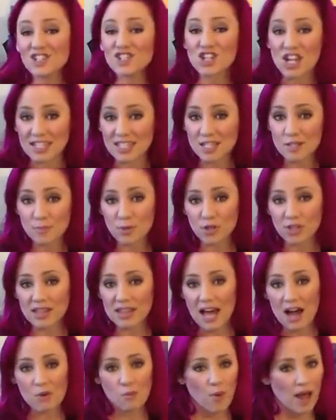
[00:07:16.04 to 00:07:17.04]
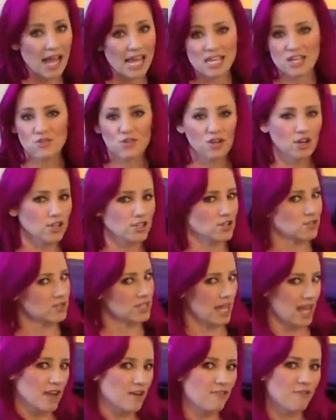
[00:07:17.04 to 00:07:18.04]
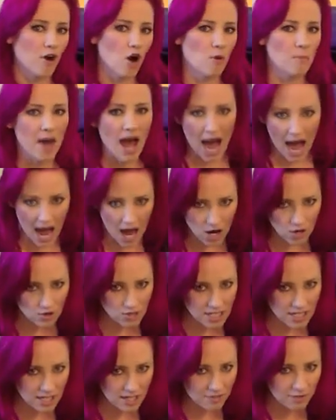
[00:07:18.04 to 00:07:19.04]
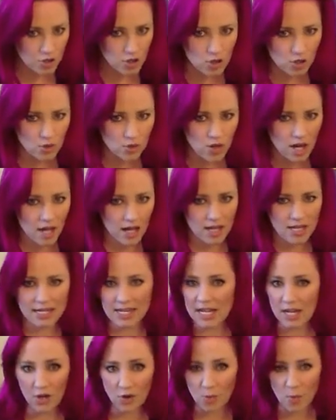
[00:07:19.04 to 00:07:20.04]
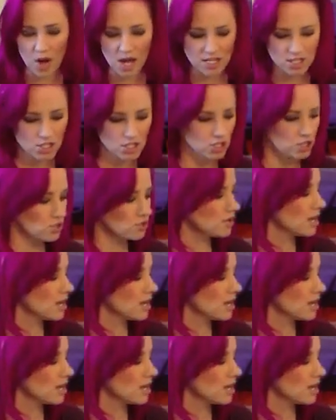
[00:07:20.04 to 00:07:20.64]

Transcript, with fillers: adjustable in that way. You can also take foam out if you need or want to.